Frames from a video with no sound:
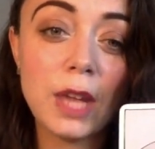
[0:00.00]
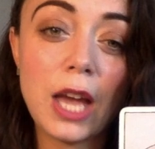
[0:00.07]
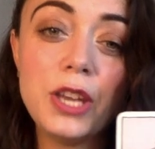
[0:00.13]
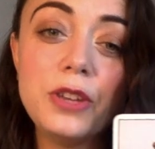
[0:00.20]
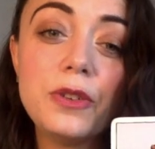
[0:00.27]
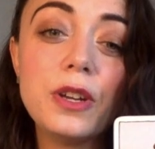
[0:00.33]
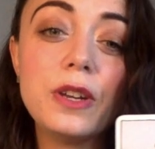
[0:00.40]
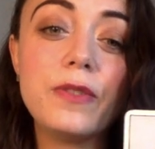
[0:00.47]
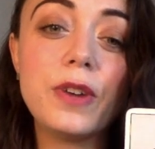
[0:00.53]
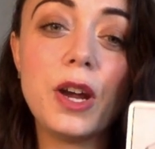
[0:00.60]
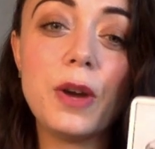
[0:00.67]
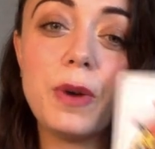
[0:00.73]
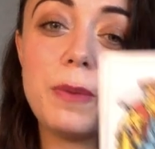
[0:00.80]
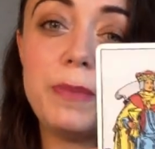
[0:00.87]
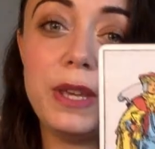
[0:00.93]
And you could
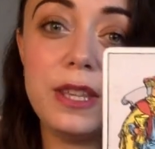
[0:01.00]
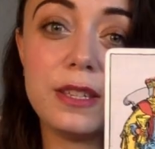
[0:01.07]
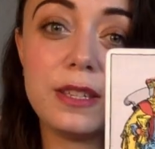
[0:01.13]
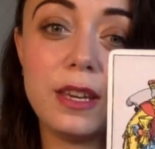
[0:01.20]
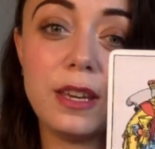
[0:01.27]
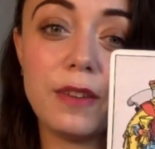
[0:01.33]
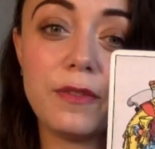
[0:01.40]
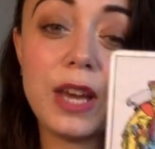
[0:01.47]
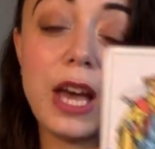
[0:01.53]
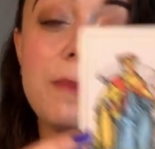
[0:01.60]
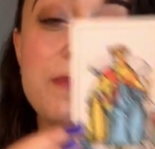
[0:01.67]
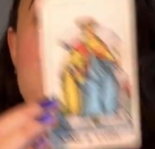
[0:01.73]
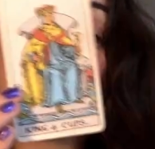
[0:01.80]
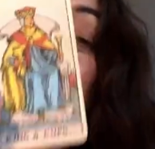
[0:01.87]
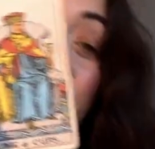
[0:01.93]
very well be this King of
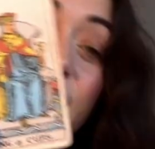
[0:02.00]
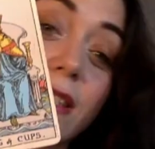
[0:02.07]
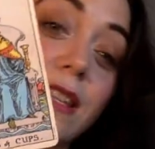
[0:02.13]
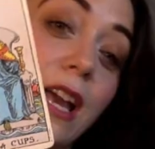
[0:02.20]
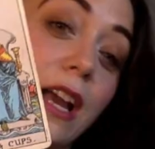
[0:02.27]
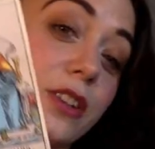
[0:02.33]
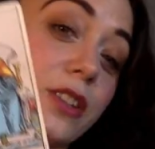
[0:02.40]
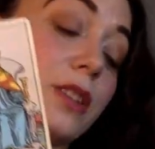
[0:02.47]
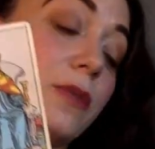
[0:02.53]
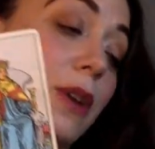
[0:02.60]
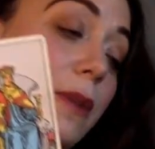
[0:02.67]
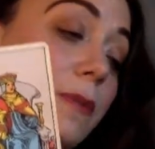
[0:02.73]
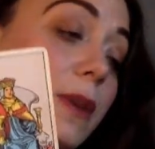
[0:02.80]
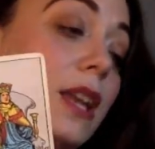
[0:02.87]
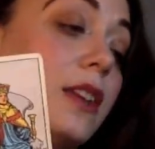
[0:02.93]
Cups. And this is actually
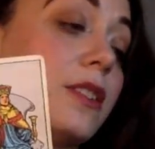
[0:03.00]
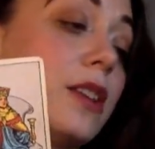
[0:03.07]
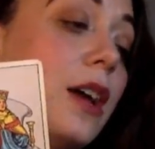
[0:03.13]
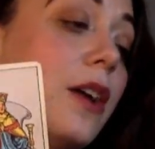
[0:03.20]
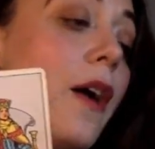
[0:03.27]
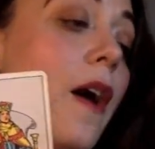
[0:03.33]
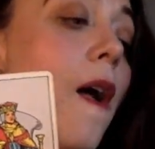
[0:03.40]
what I'm getting to.